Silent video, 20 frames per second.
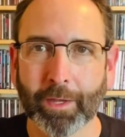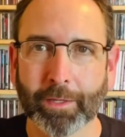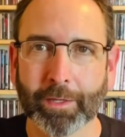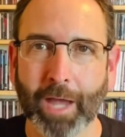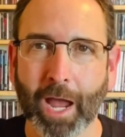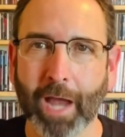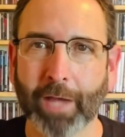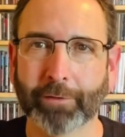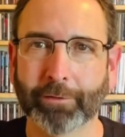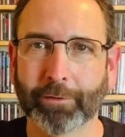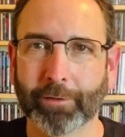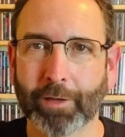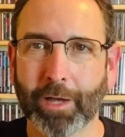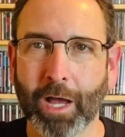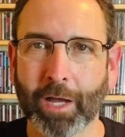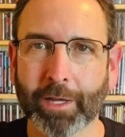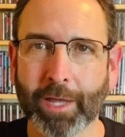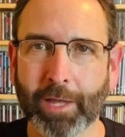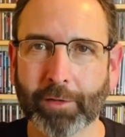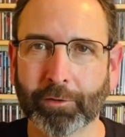Guys,
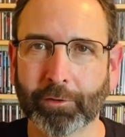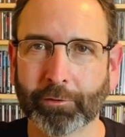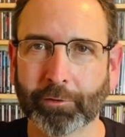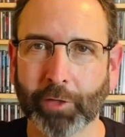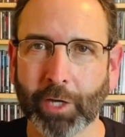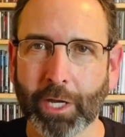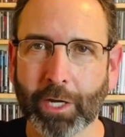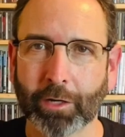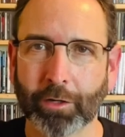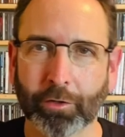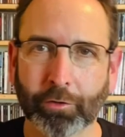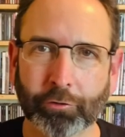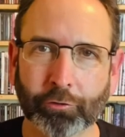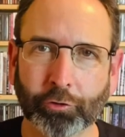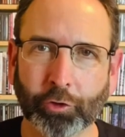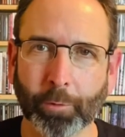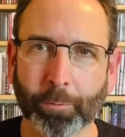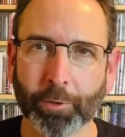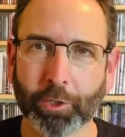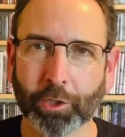I'll catch you later.
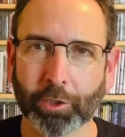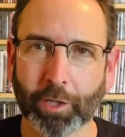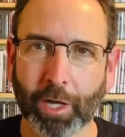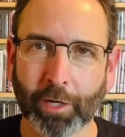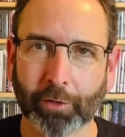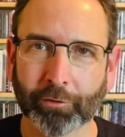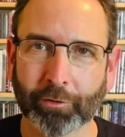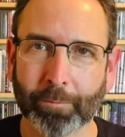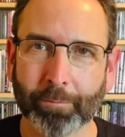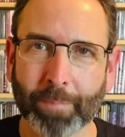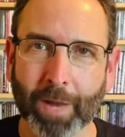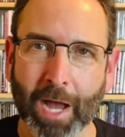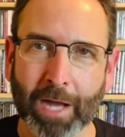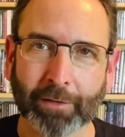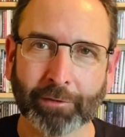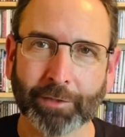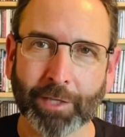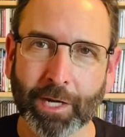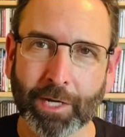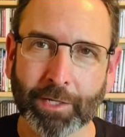Super deluxe and
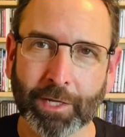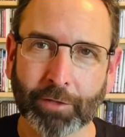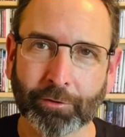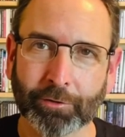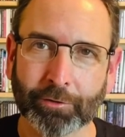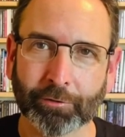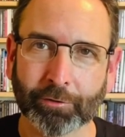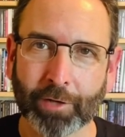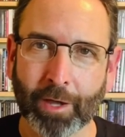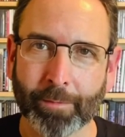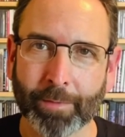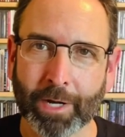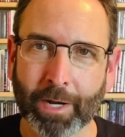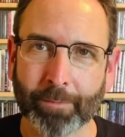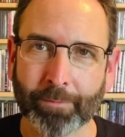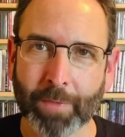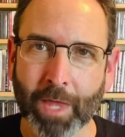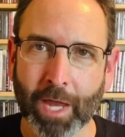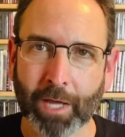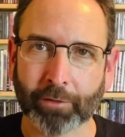box set editions coming
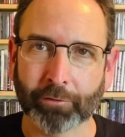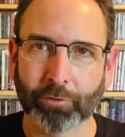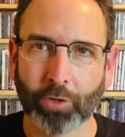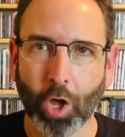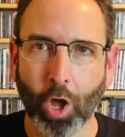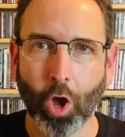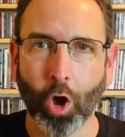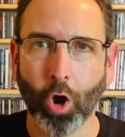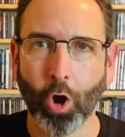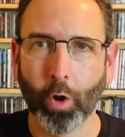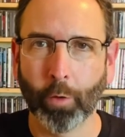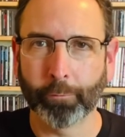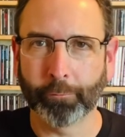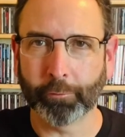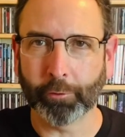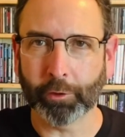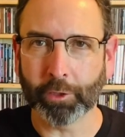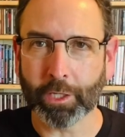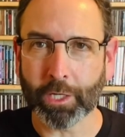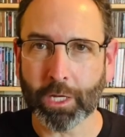up next
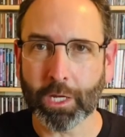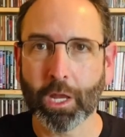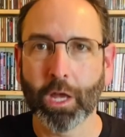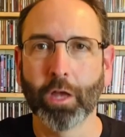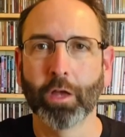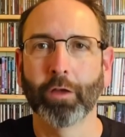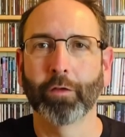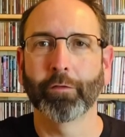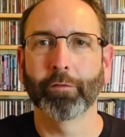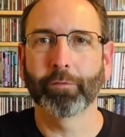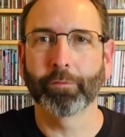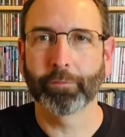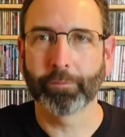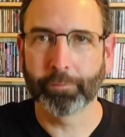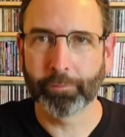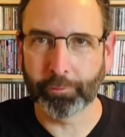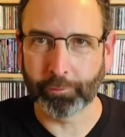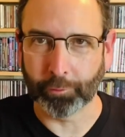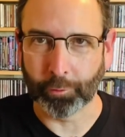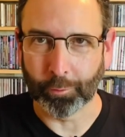hopefully
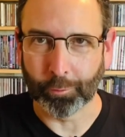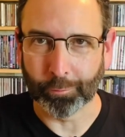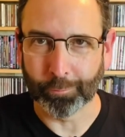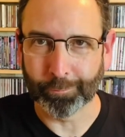soon.